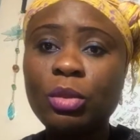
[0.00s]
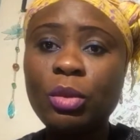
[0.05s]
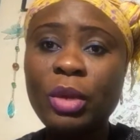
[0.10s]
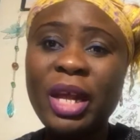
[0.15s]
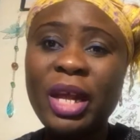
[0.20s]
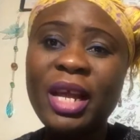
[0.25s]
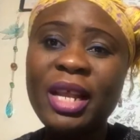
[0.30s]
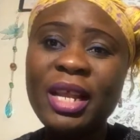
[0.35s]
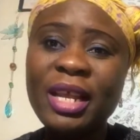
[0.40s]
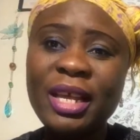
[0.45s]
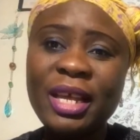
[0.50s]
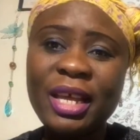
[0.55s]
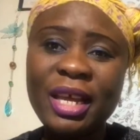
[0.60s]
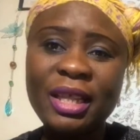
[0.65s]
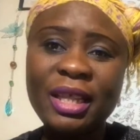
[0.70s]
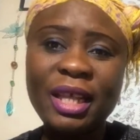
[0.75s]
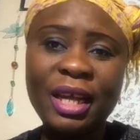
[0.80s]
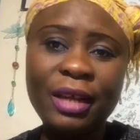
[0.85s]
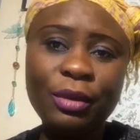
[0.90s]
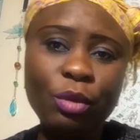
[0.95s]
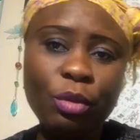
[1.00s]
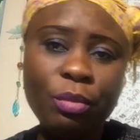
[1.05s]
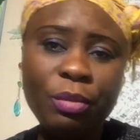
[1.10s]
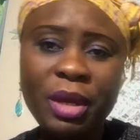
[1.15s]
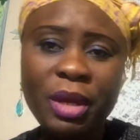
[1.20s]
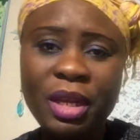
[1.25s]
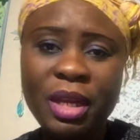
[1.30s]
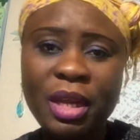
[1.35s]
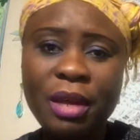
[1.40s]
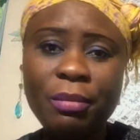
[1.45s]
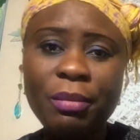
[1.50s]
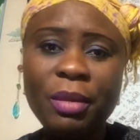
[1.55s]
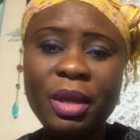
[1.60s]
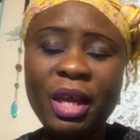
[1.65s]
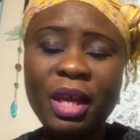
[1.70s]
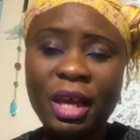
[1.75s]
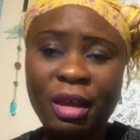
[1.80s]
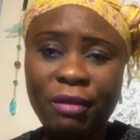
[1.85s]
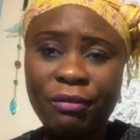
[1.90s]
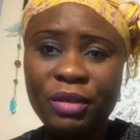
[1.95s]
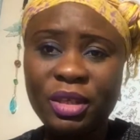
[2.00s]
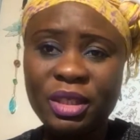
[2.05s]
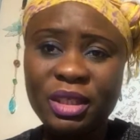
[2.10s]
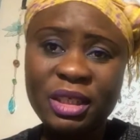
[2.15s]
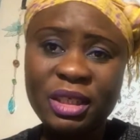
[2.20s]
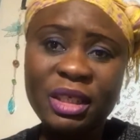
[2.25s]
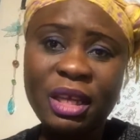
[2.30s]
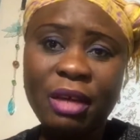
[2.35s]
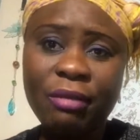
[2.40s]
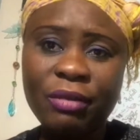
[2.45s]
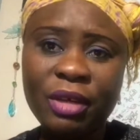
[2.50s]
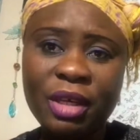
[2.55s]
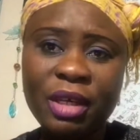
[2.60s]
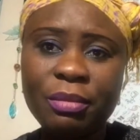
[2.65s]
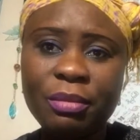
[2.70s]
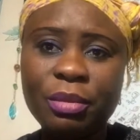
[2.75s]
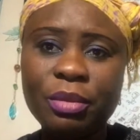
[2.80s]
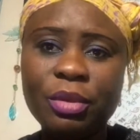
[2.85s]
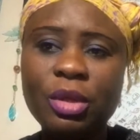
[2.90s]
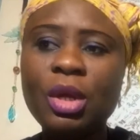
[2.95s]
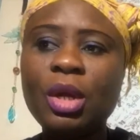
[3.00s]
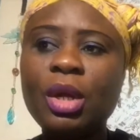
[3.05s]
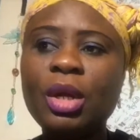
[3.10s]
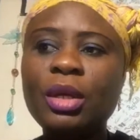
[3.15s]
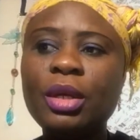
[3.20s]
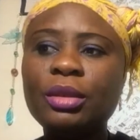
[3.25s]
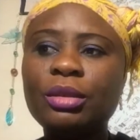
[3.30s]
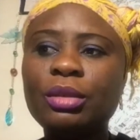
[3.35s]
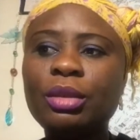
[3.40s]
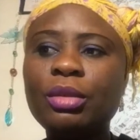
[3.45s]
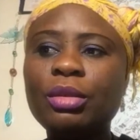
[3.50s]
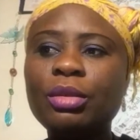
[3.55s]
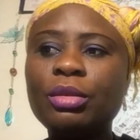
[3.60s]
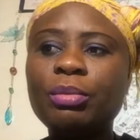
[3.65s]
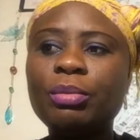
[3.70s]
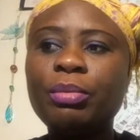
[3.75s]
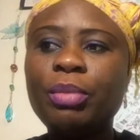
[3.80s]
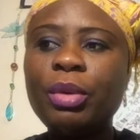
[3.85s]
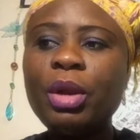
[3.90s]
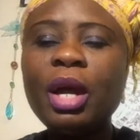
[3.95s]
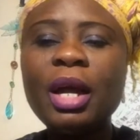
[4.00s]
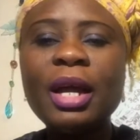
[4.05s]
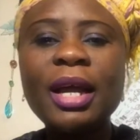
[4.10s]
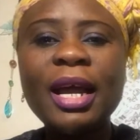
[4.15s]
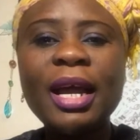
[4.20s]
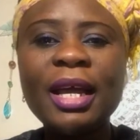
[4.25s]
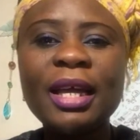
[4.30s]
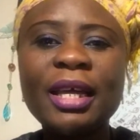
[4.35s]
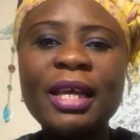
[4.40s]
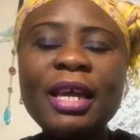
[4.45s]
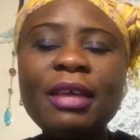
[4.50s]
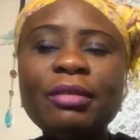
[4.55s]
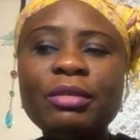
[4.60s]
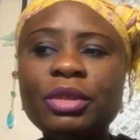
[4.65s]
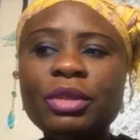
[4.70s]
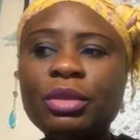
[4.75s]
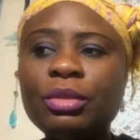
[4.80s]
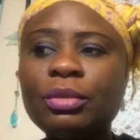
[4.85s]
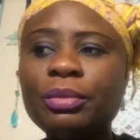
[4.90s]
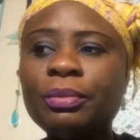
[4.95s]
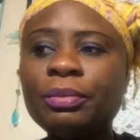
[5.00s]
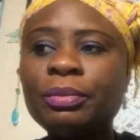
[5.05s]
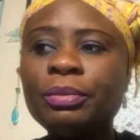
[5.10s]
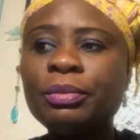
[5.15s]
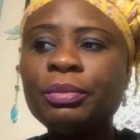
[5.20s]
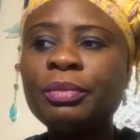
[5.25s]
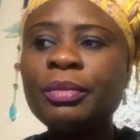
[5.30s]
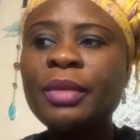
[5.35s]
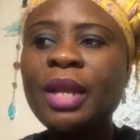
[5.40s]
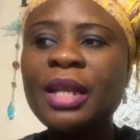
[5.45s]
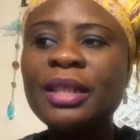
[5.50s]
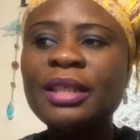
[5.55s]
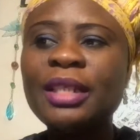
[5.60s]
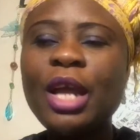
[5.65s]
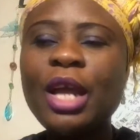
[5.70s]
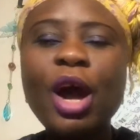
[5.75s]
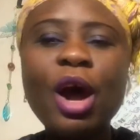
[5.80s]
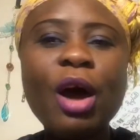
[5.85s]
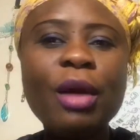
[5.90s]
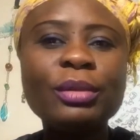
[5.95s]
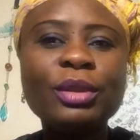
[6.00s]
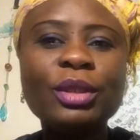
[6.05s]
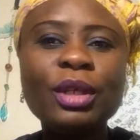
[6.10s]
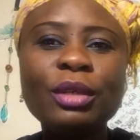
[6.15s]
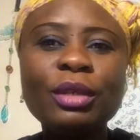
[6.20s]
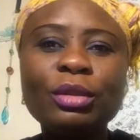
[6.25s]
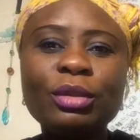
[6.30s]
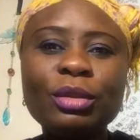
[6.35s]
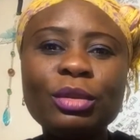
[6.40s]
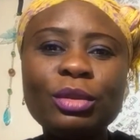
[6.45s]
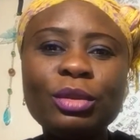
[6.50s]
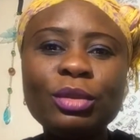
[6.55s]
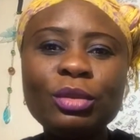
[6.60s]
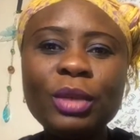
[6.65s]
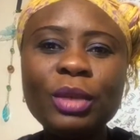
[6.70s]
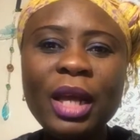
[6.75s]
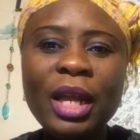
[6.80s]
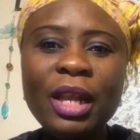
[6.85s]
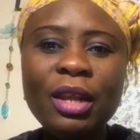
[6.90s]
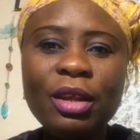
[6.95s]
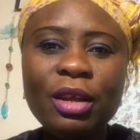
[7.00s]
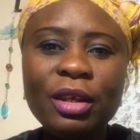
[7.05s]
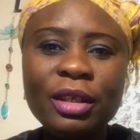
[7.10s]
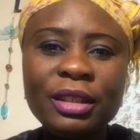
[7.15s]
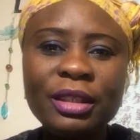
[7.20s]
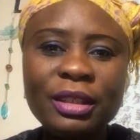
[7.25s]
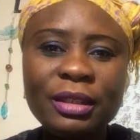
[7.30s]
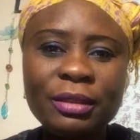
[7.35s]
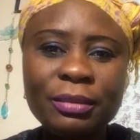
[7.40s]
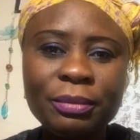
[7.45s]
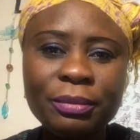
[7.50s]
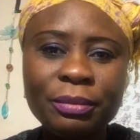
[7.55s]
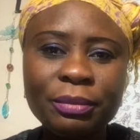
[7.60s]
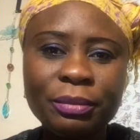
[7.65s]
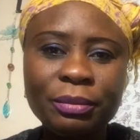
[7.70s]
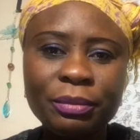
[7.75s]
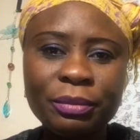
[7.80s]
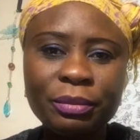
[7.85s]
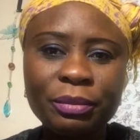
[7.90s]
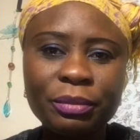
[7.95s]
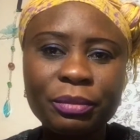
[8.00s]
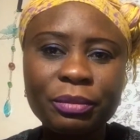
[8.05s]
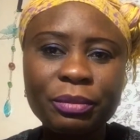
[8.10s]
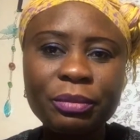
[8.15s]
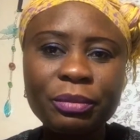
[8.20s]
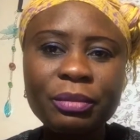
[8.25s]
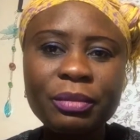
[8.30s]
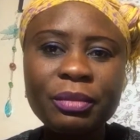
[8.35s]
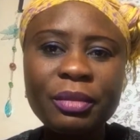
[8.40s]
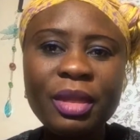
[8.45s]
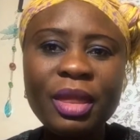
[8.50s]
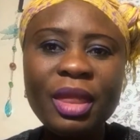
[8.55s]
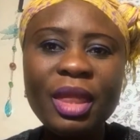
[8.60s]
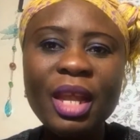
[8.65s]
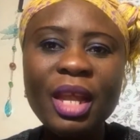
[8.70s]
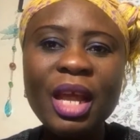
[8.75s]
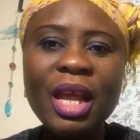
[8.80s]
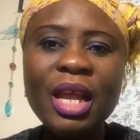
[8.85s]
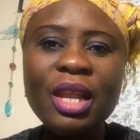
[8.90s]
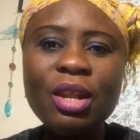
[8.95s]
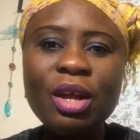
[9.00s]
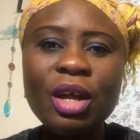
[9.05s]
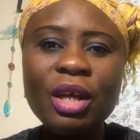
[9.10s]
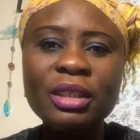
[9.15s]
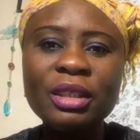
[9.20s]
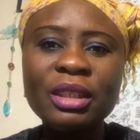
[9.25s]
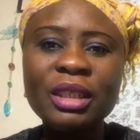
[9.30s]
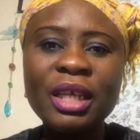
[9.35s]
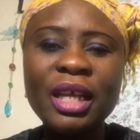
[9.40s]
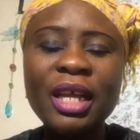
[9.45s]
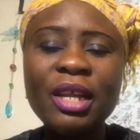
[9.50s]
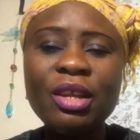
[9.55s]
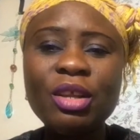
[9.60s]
to quickly get that domain name if it is available. So Blogger gives you the option to do a lot. Blogger